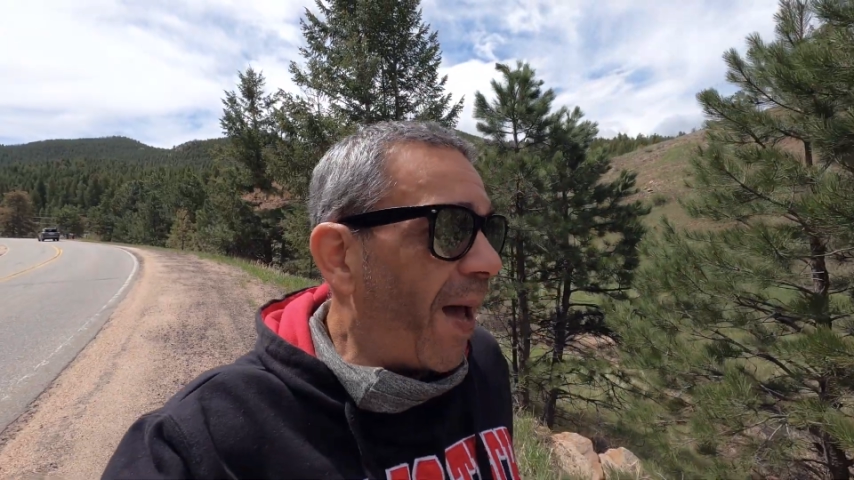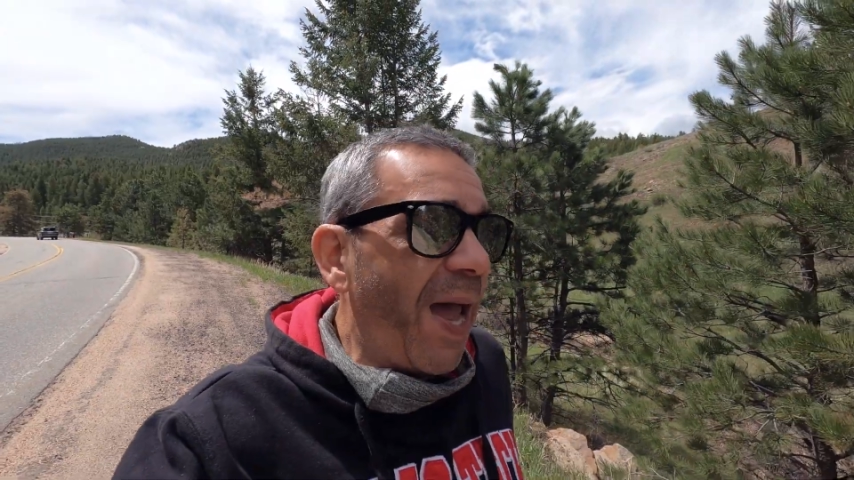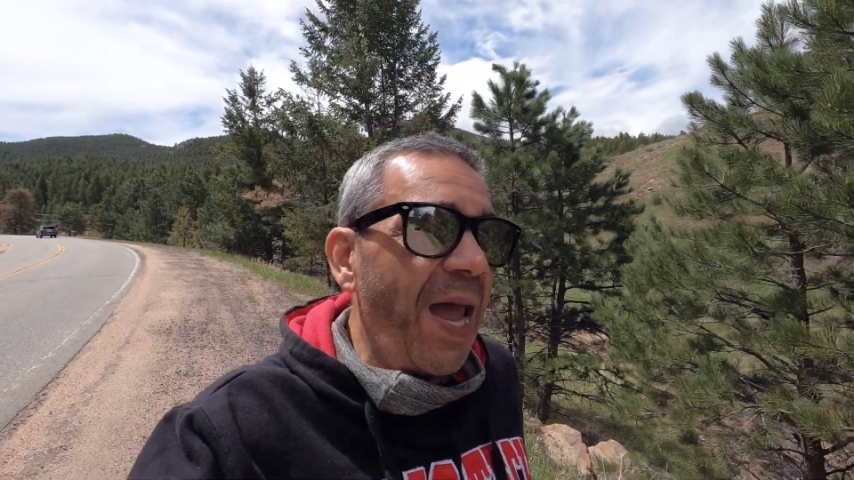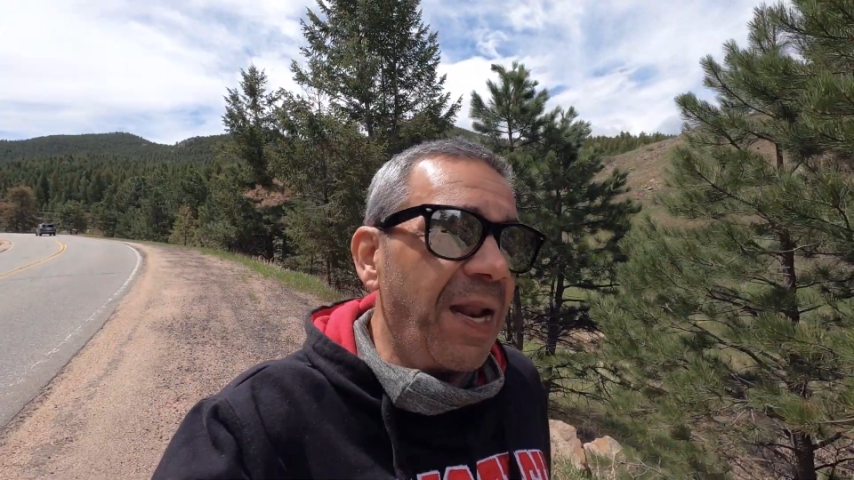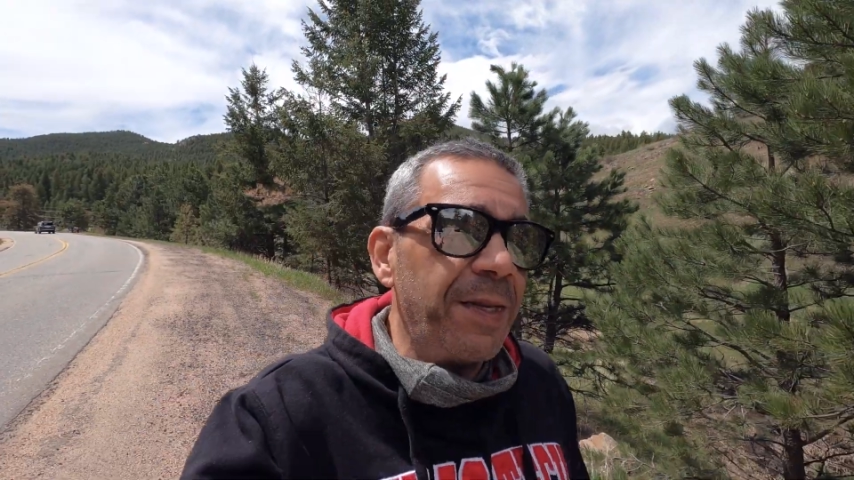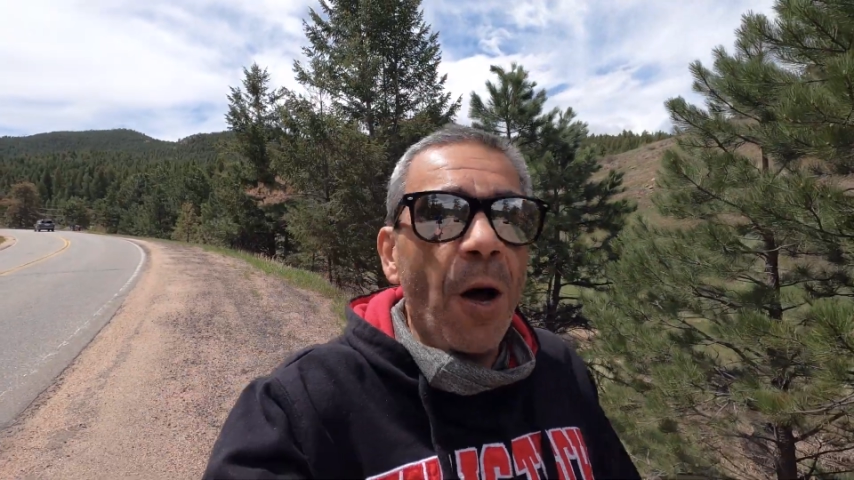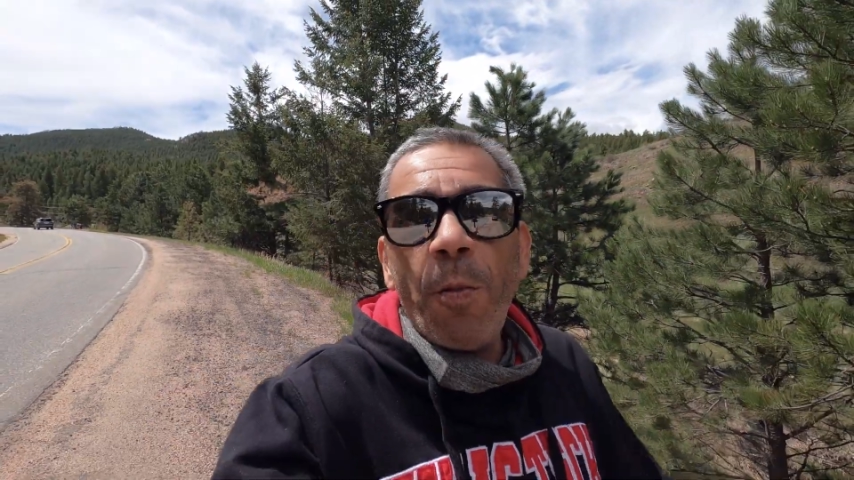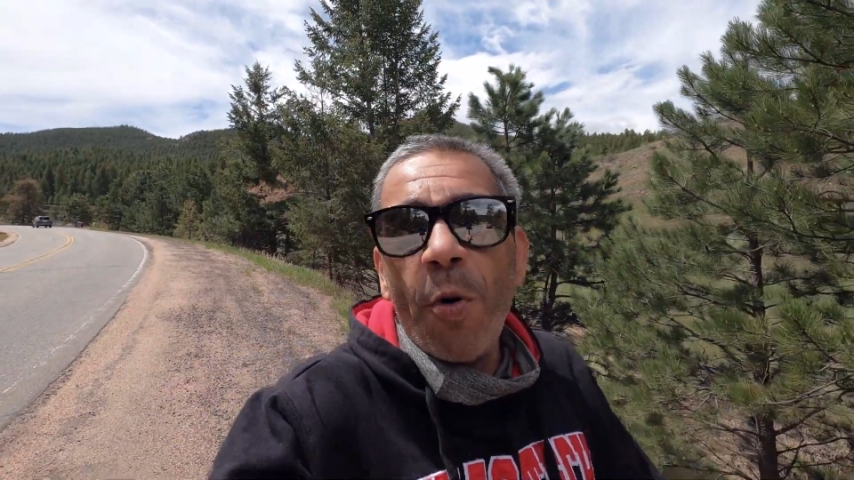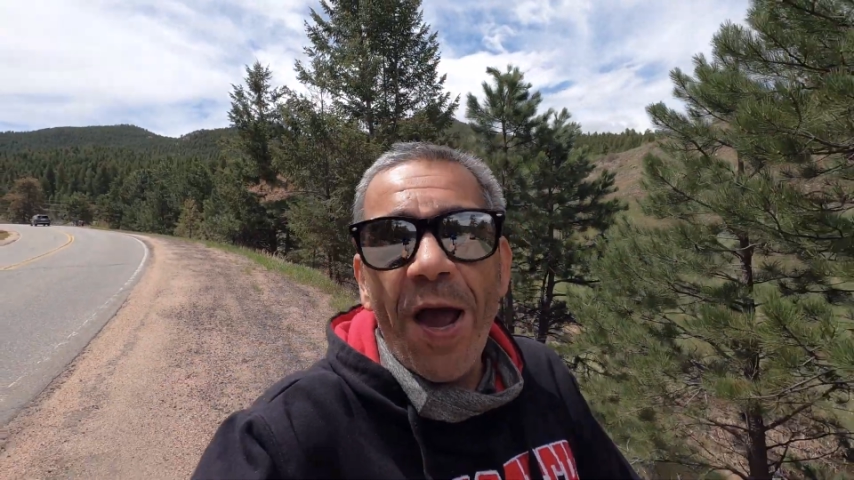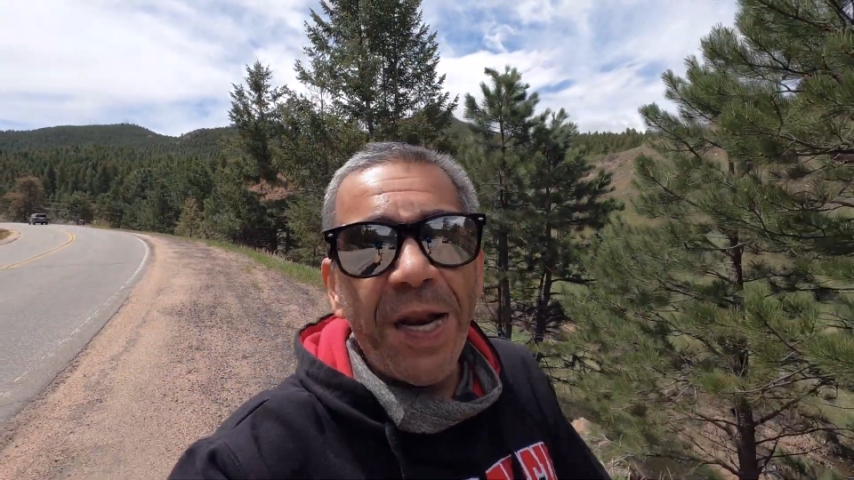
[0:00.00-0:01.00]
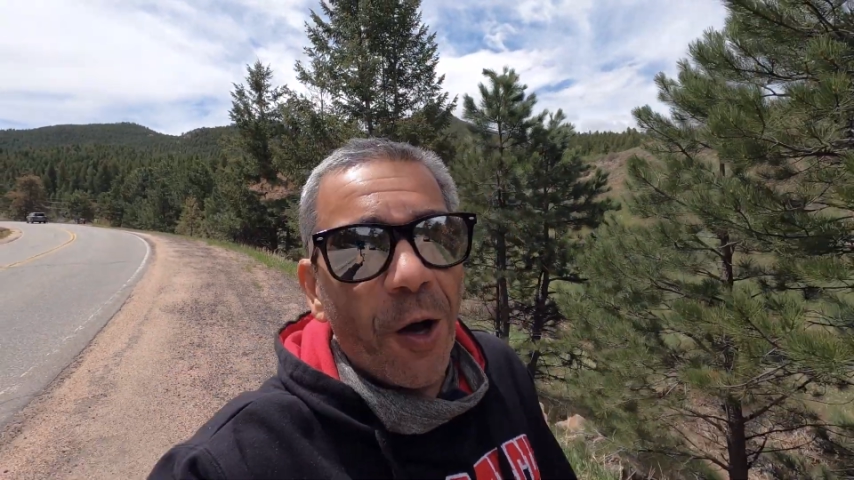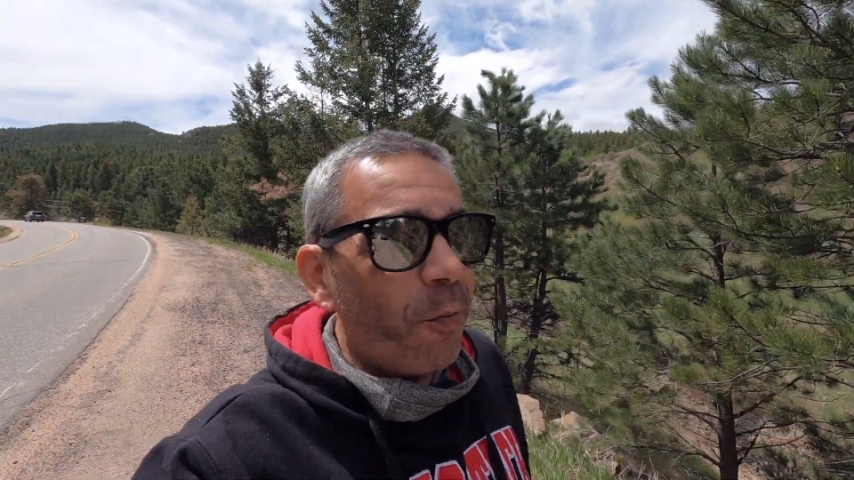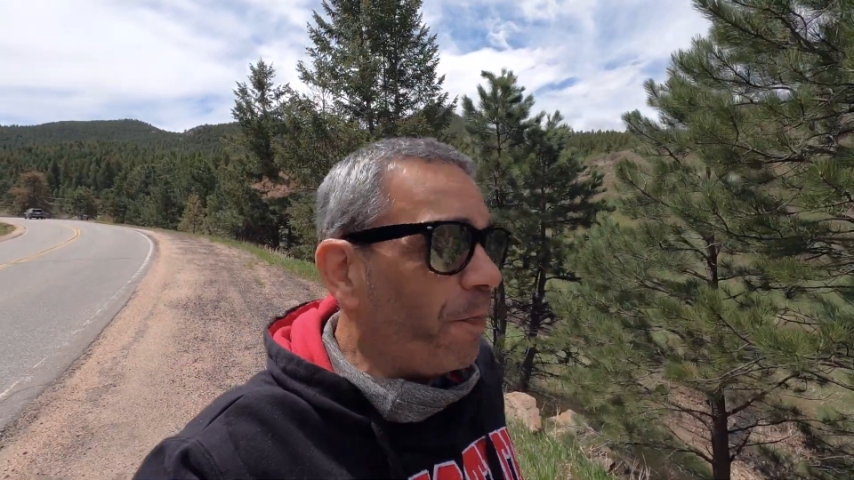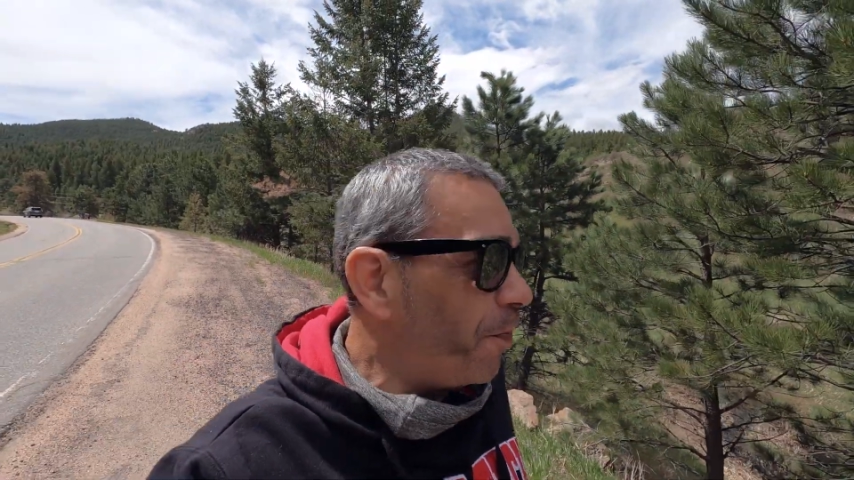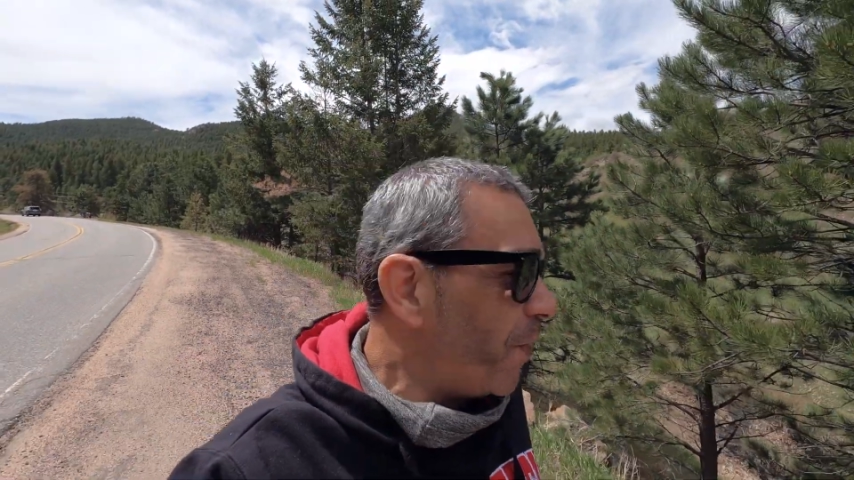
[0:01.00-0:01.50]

bad. No bueno.